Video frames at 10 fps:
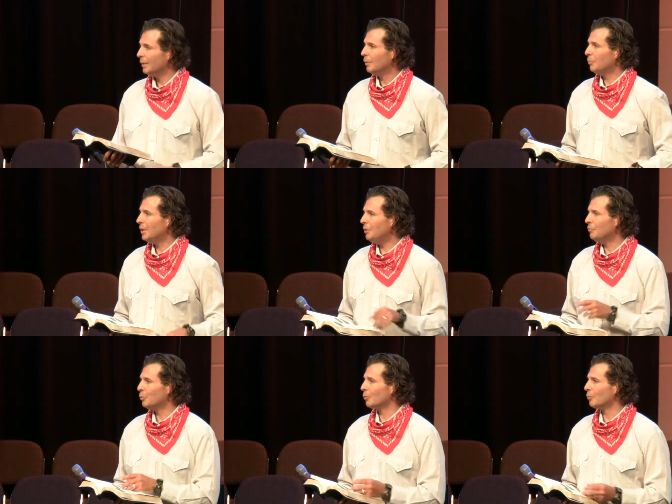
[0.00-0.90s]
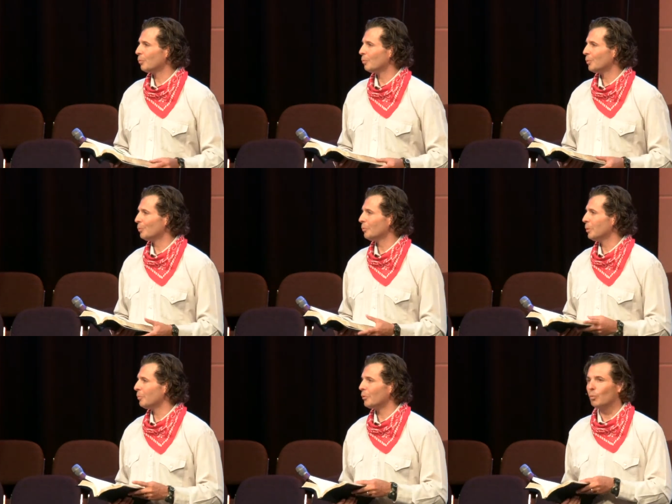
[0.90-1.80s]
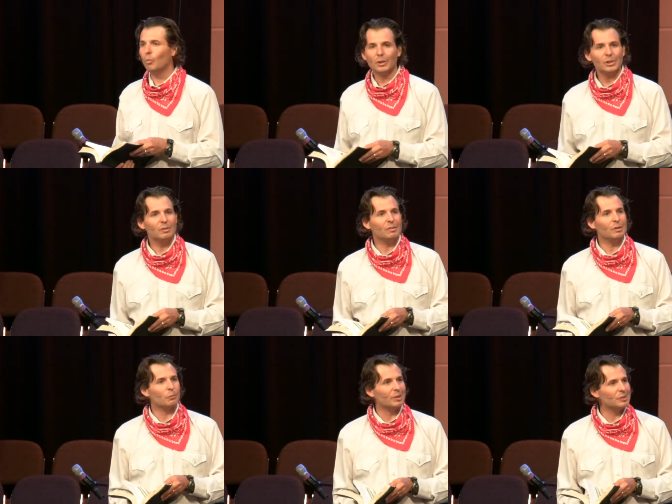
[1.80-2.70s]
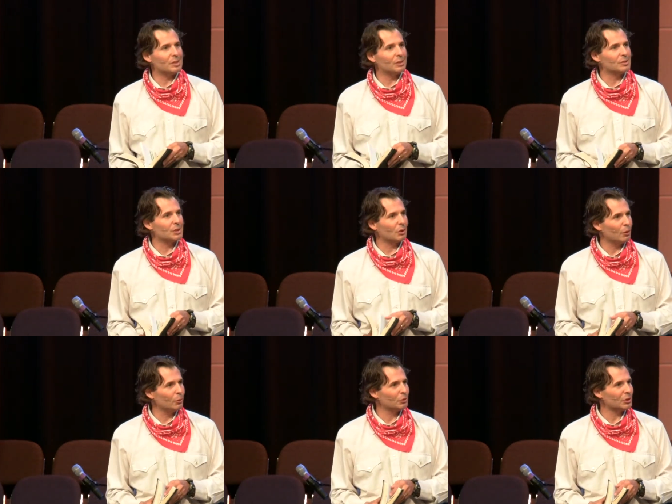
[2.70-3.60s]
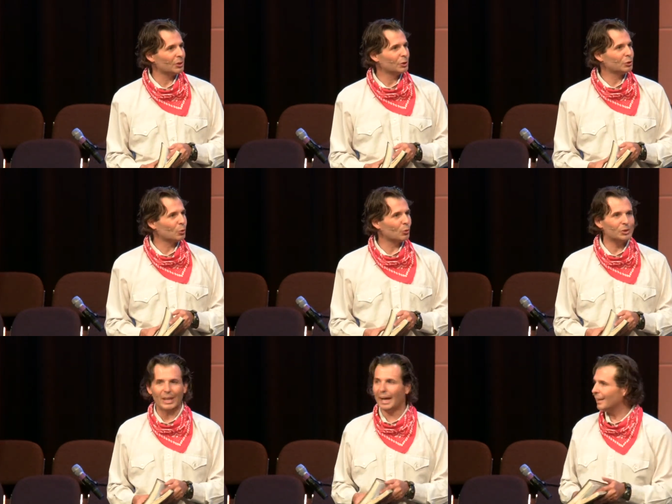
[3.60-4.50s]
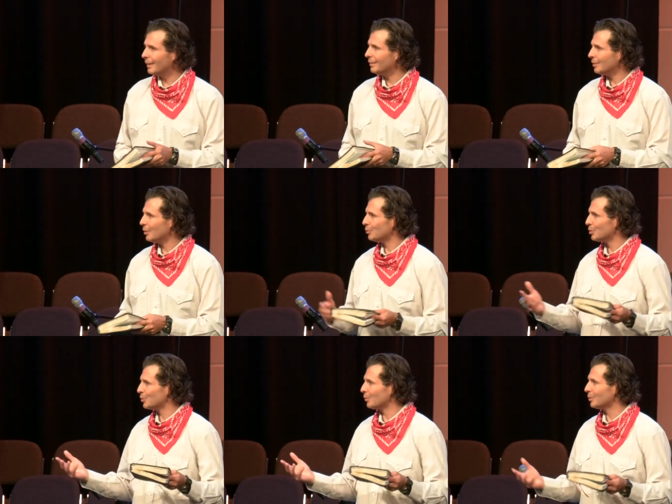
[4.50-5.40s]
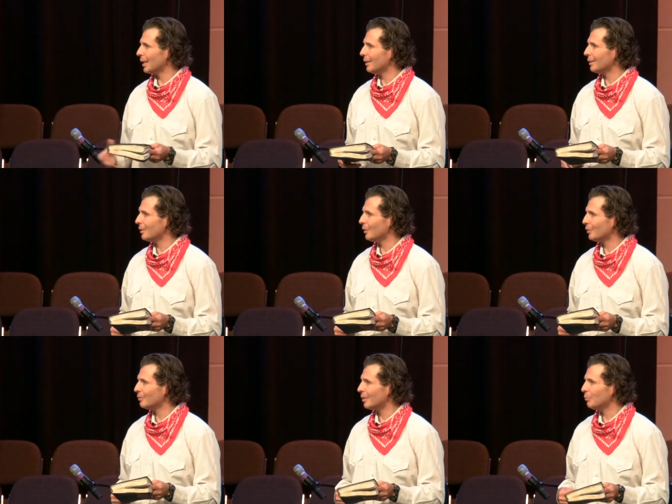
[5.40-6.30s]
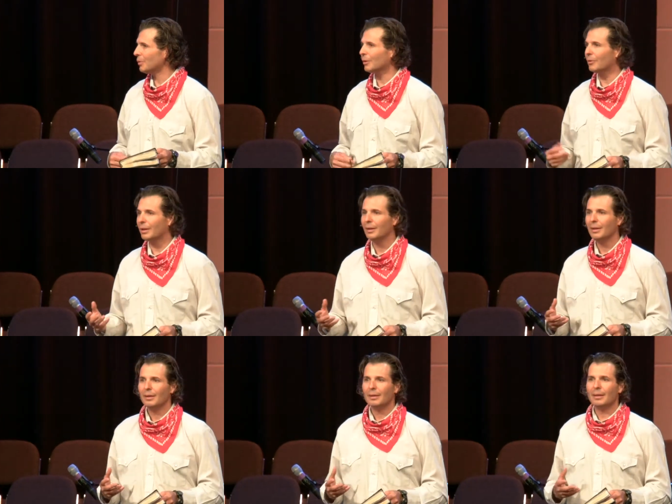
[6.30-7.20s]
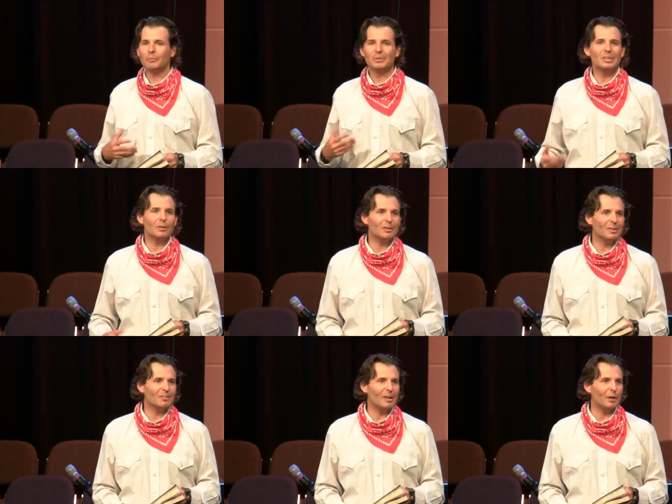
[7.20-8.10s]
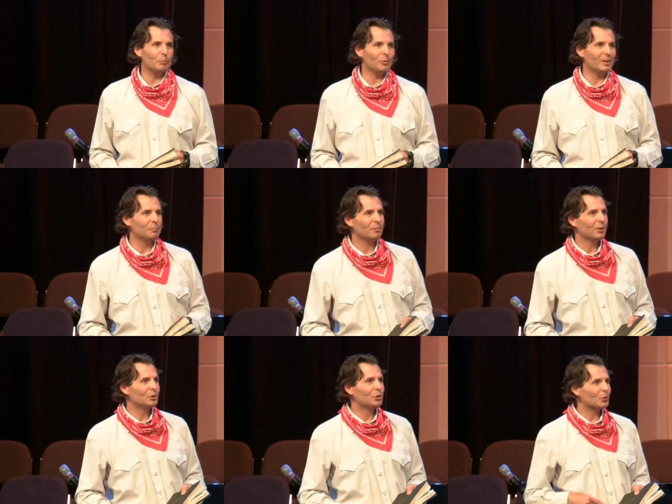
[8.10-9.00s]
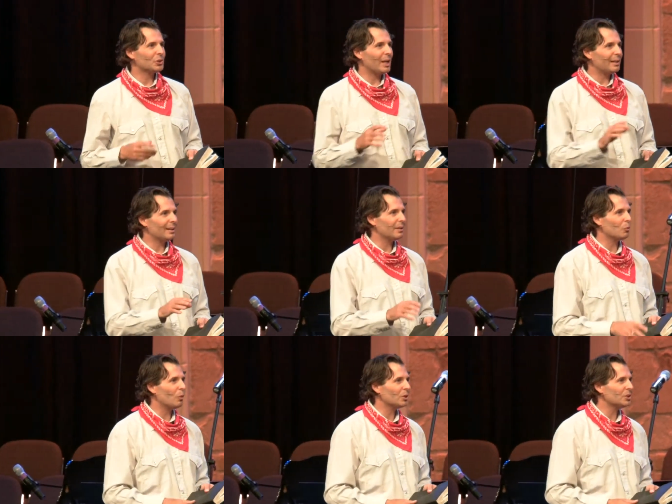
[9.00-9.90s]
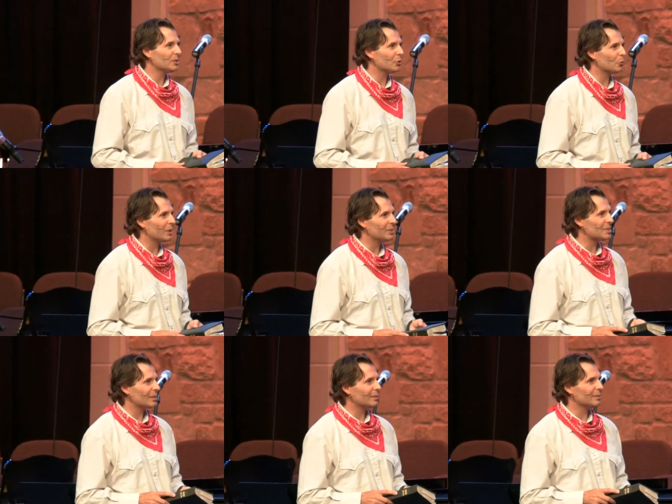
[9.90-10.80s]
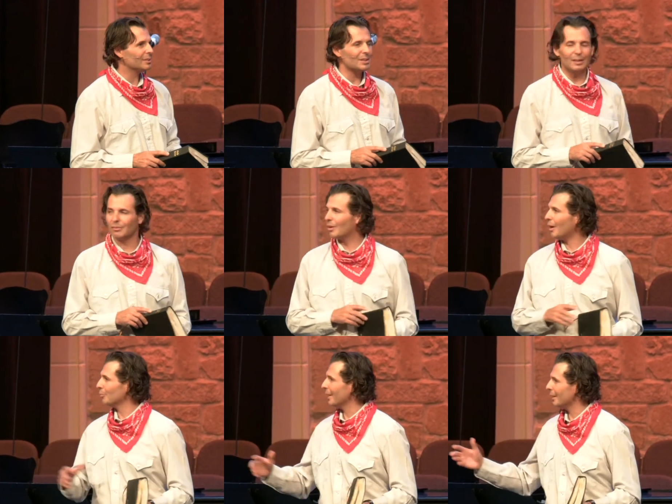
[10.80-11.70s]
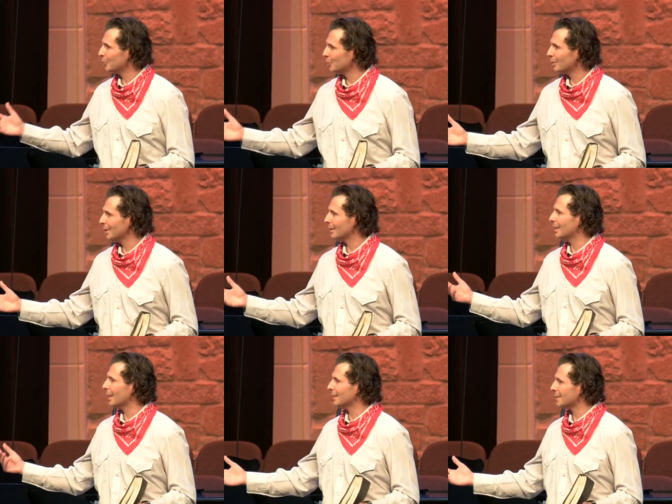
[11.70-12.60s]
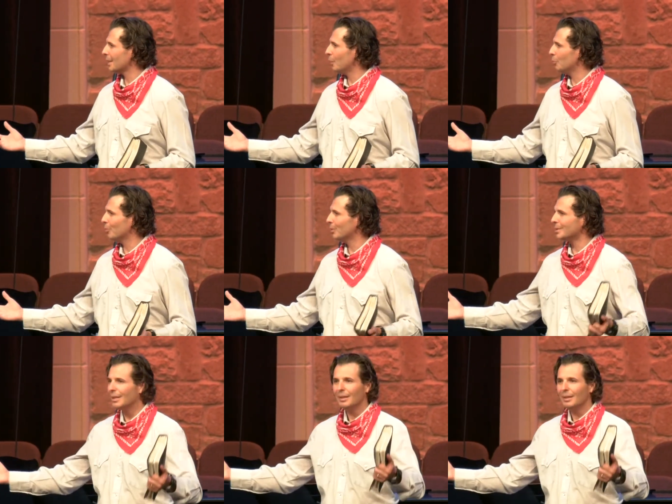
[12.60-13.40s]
Many of you will remember the Washington Redskins coach, George Allen, a long time ago. That was during the time when George Allen and the Washington Redskins and Tom Landry and the Dallas Cowboys